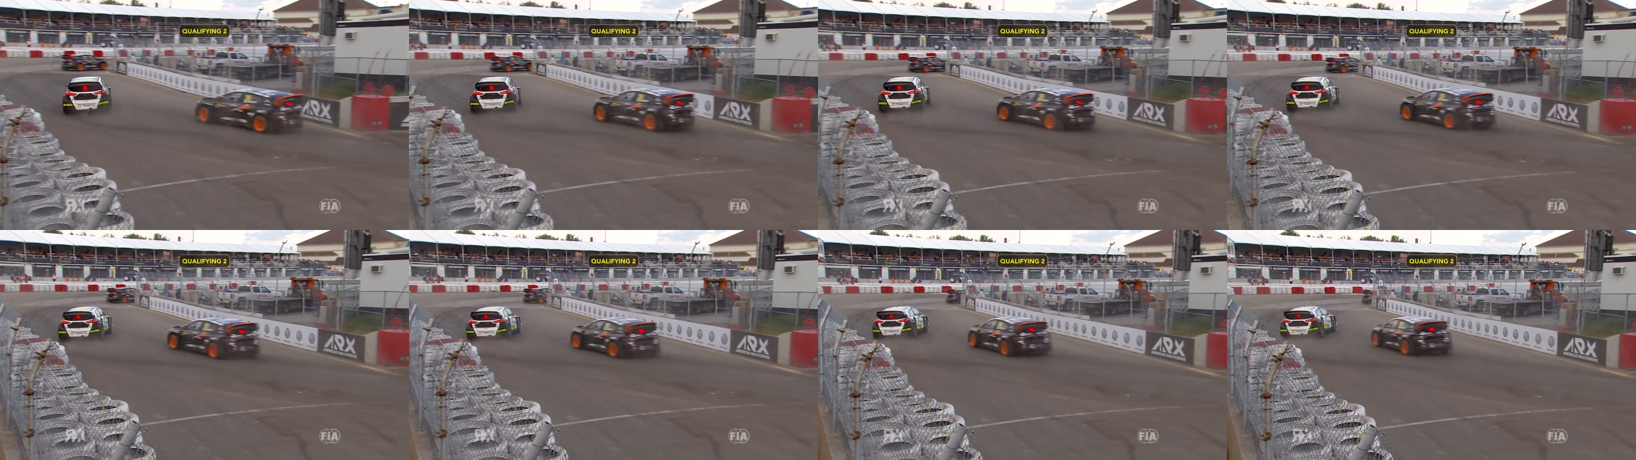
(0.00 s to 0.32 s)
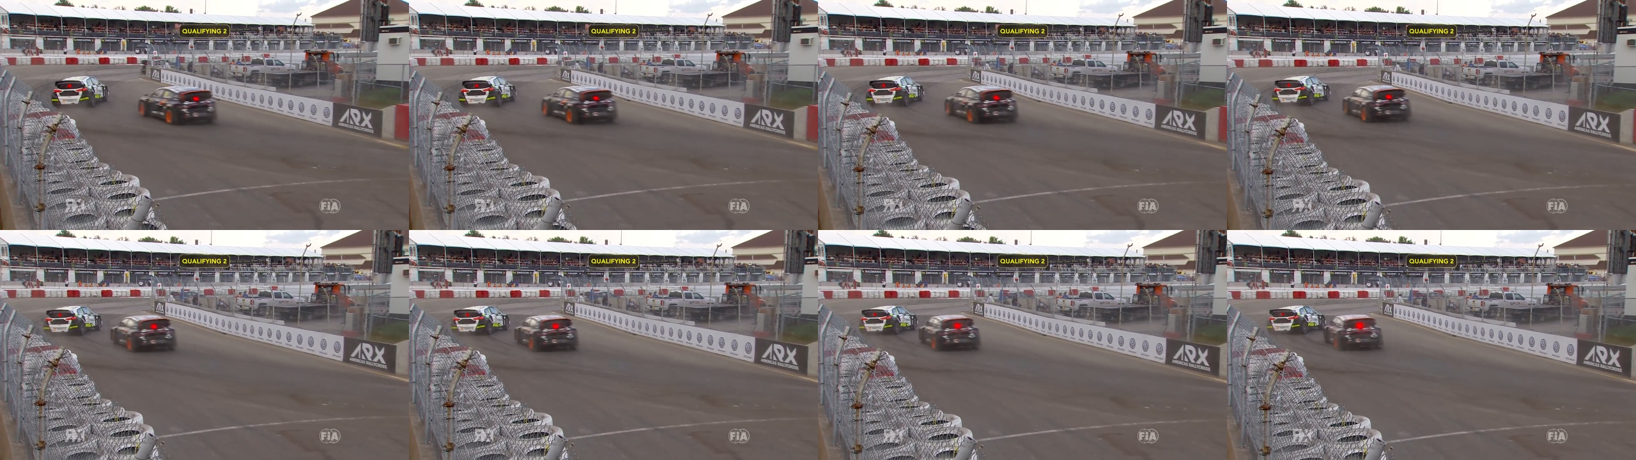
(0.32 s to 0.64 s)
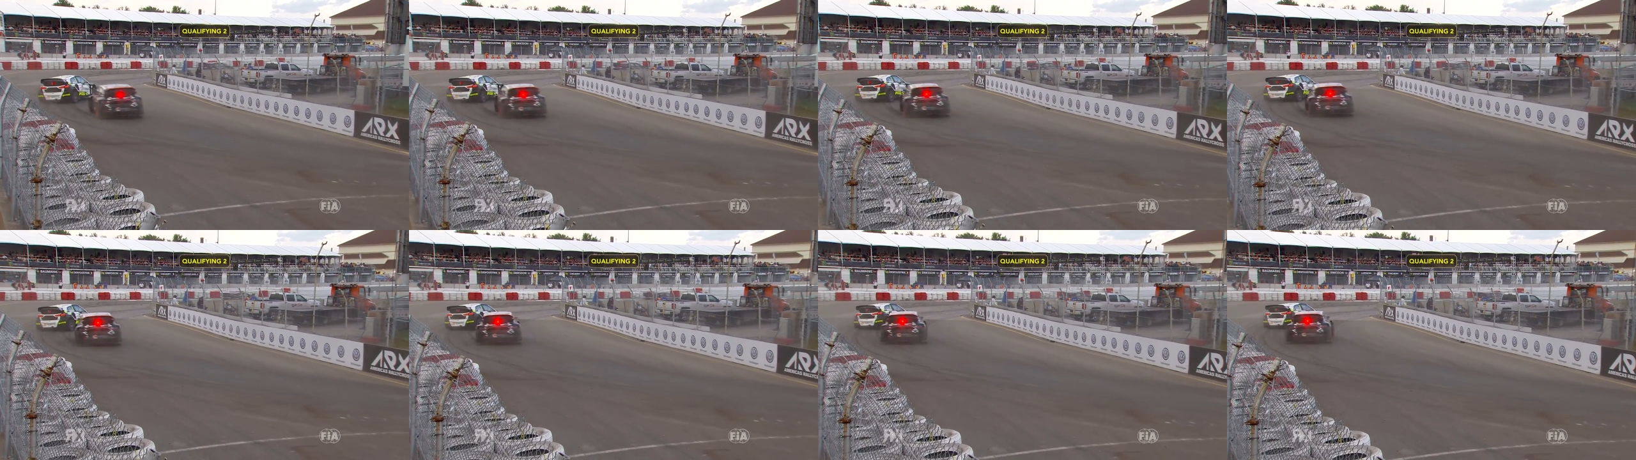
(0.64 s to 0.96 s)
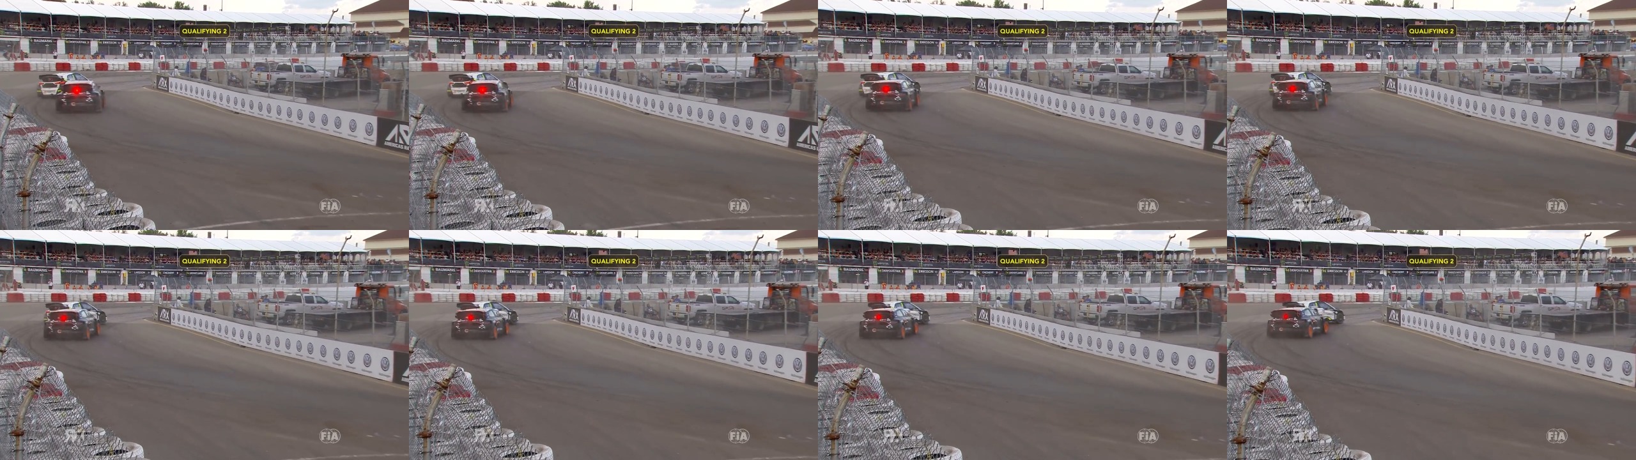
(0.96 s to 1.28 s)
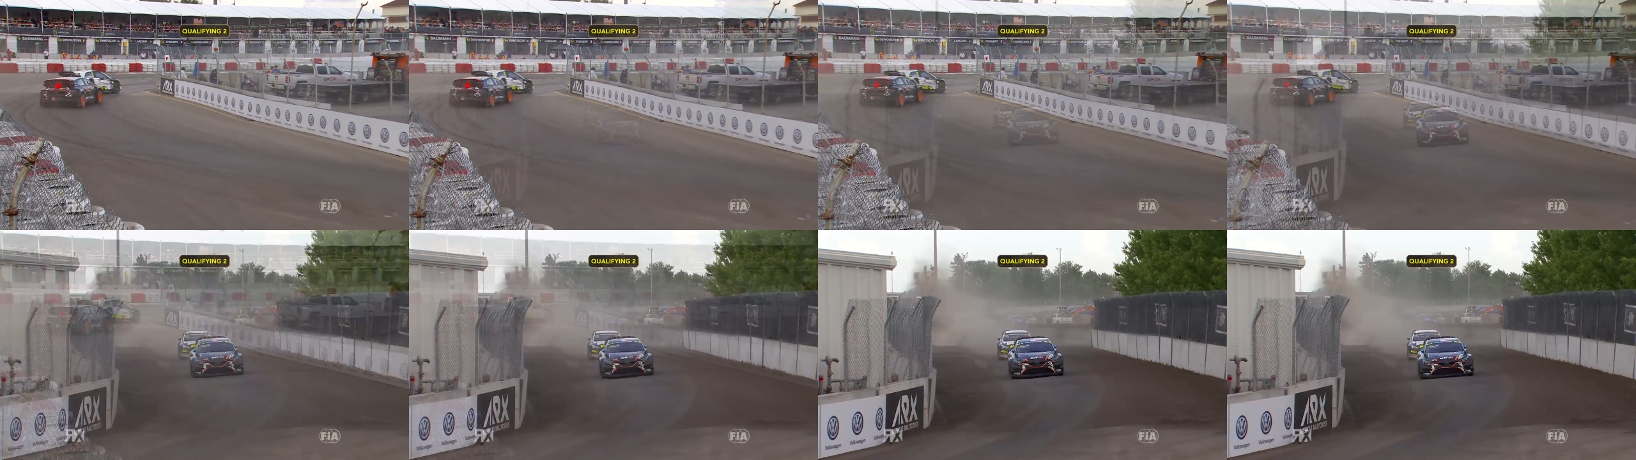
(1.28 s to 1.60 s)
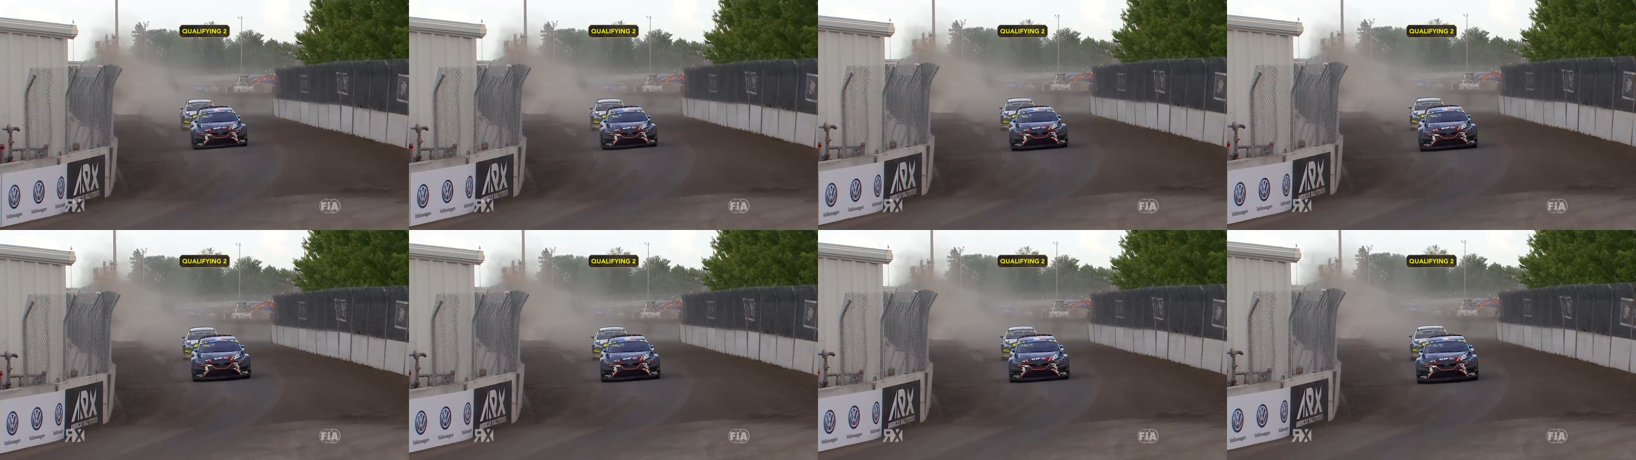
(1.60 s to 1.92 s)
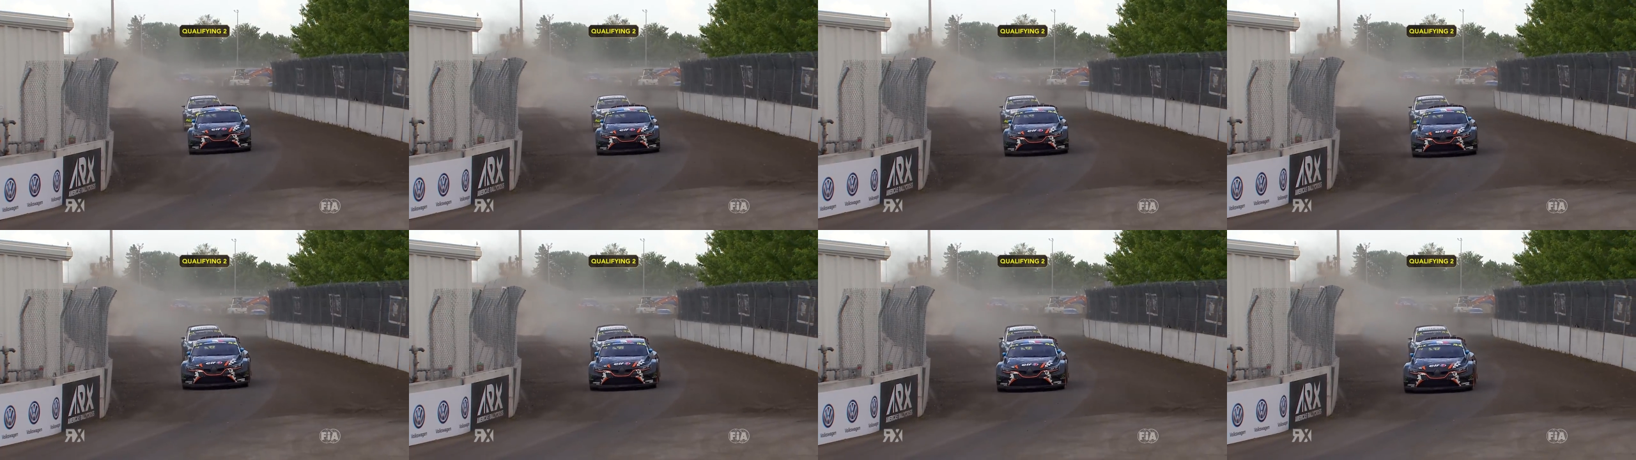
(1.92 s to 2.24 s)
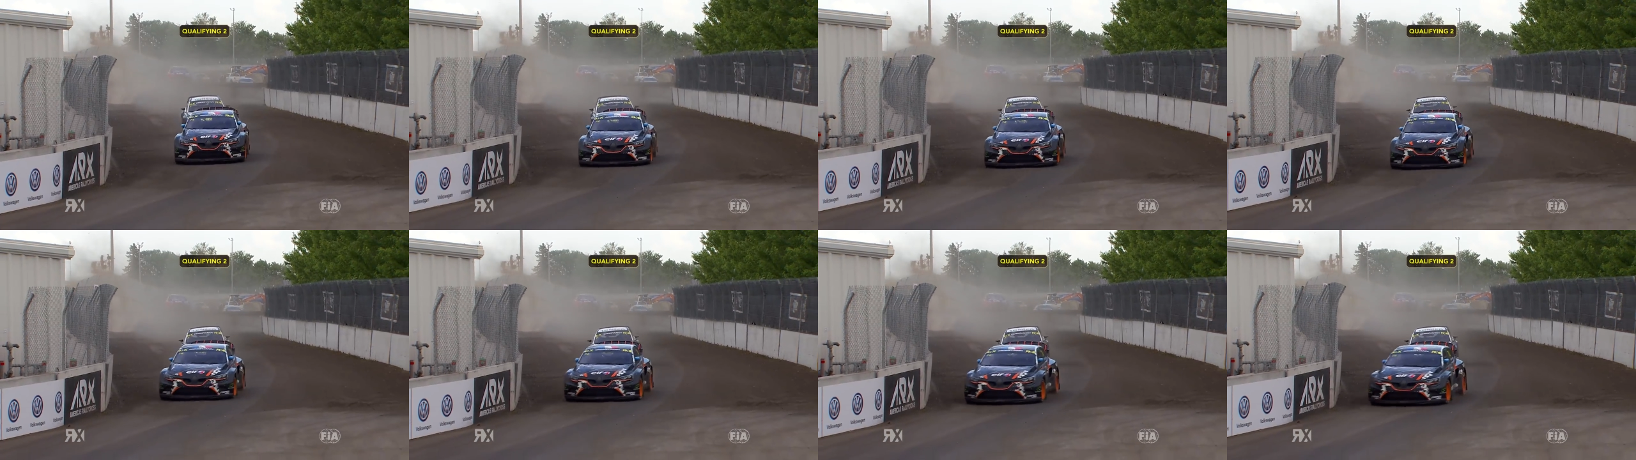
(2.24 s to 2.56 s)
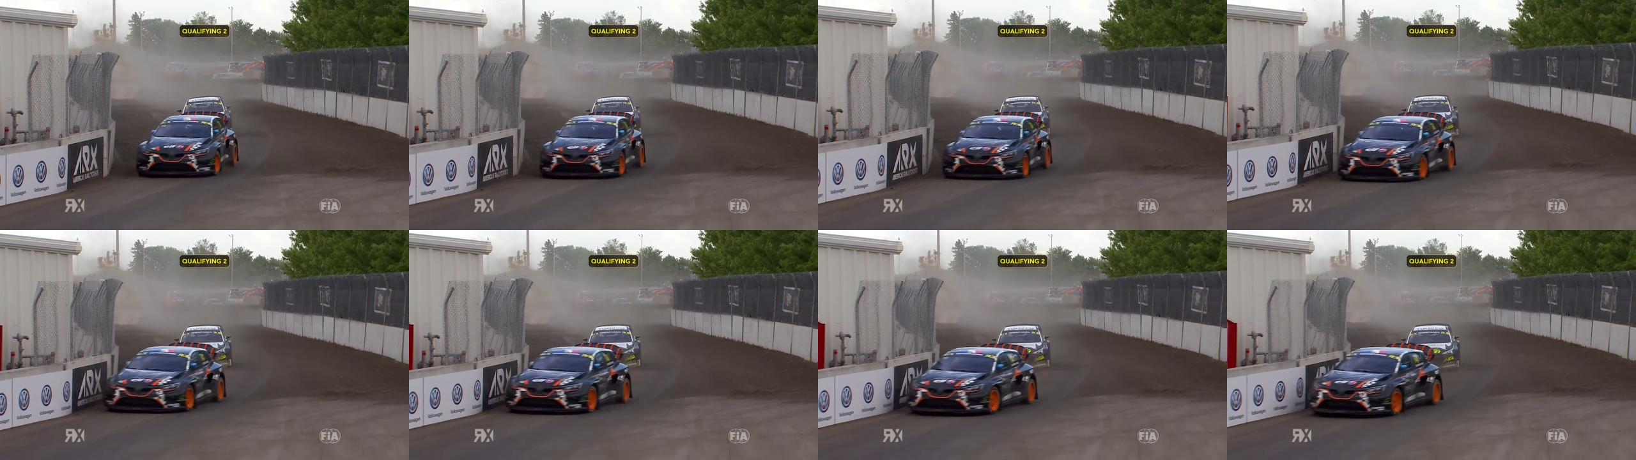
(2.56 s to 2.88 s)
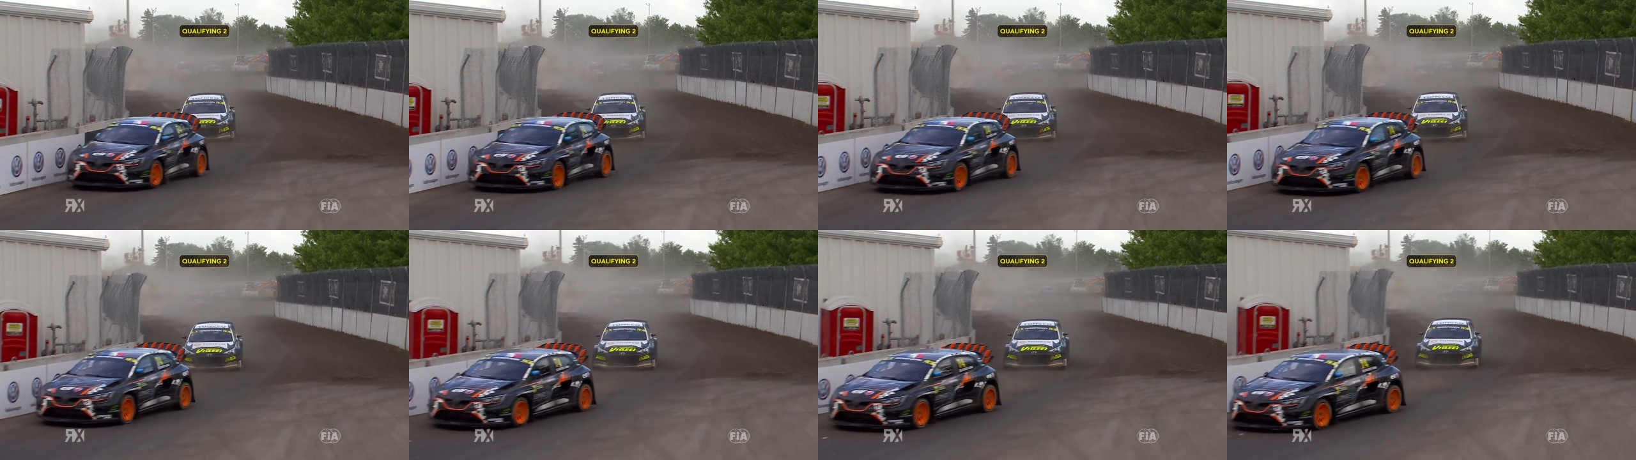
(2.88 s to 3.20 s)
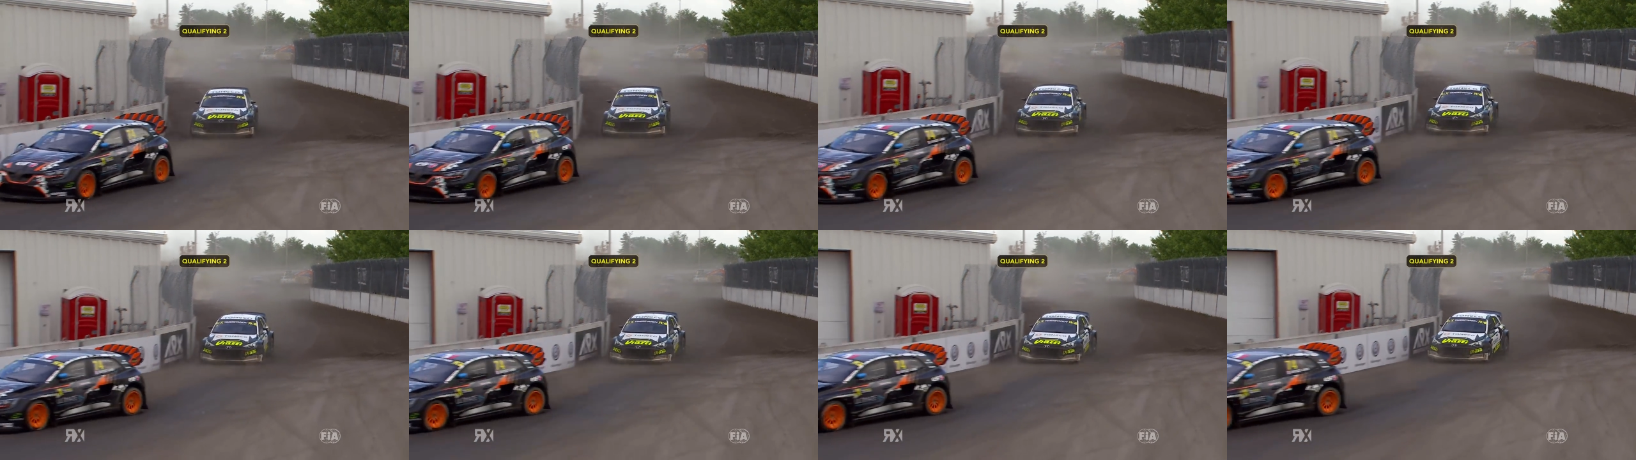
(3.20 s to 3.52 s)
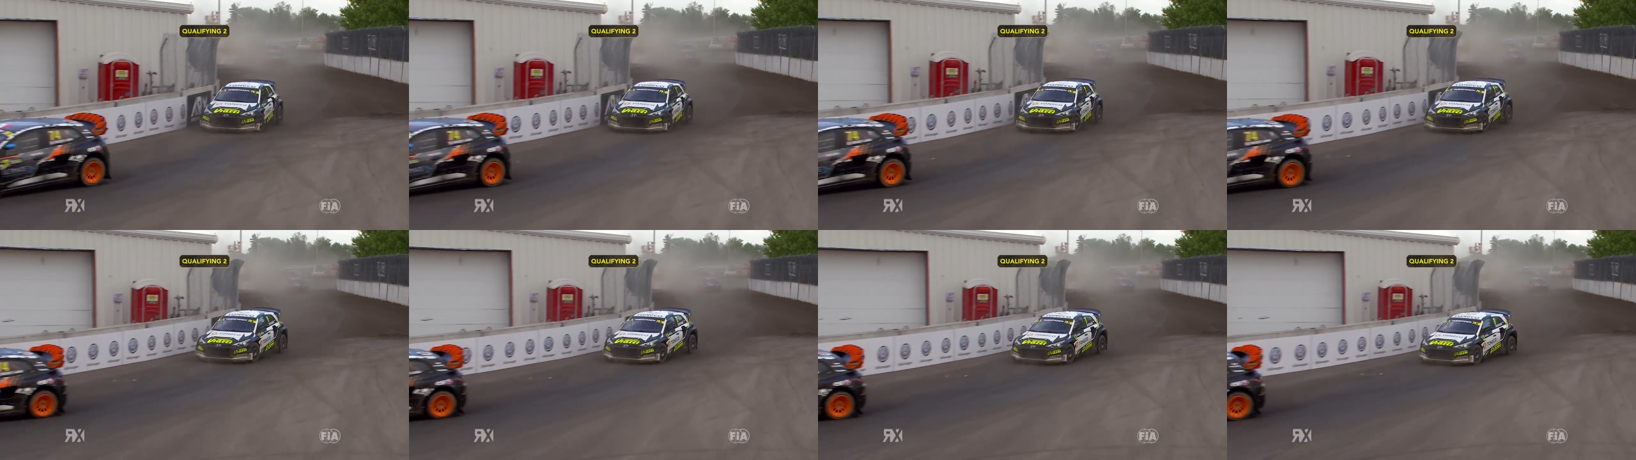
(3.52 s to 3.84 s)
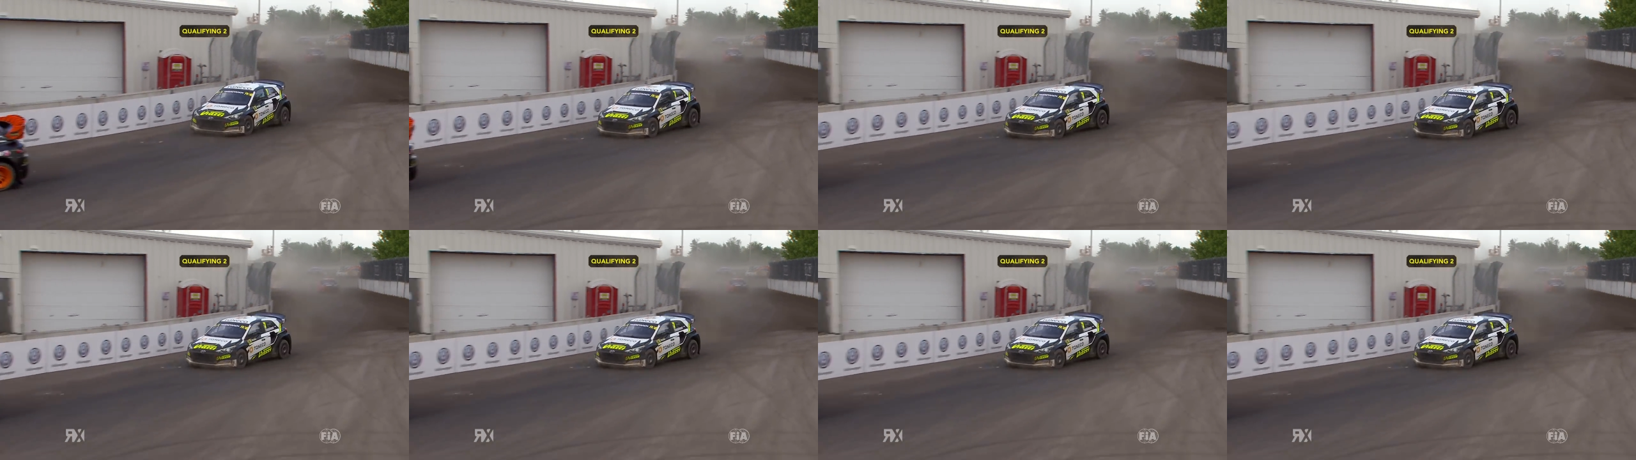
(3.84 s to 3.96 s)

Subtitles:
No face is visible, so there are no lips to read.